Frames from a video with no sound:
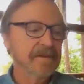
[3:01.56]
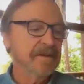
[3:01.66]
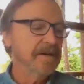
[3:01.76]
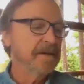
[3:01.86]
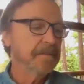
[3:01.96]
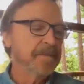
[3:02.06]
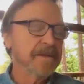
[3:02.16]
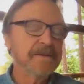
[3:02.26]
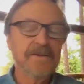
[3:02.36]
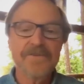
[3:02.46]
I am.
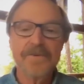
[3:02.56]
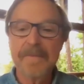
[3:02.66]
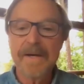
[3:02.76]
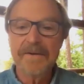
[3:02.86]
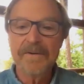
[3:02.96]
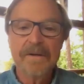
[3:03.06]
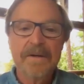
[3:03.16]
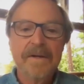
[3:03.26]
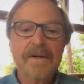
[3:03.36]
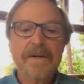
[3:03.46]
It doesn't matter.
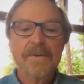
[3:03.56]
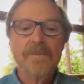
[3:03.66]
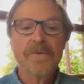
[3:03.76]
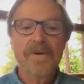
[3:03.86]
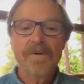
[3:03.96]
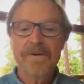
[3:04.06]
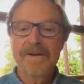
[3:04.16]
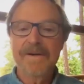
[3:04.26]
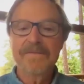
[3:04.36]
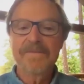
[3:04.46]
We're all
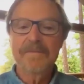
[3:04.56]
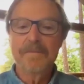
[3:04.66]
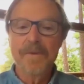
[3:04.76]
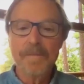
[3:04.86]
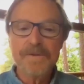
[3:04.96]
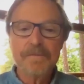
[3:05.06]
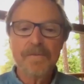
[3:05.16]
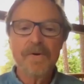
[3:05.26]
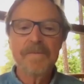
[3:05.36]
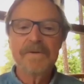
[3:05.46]
kind of moment to
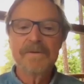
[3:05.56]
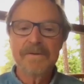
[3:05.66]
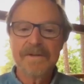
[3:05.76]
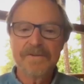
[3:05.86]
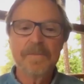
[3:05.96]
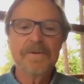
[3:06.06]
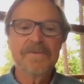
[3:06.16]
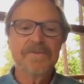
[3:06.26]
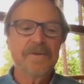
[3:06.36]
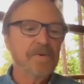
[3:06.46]
moment
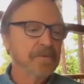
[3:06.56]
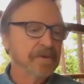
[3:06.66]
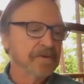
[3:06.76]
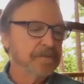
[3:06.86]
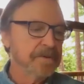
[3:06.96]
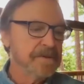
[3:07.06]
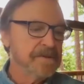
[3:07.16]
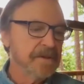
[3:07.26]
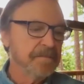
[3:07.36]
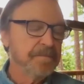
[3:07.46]
experiencing what we're
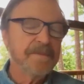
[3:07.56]
experiencing.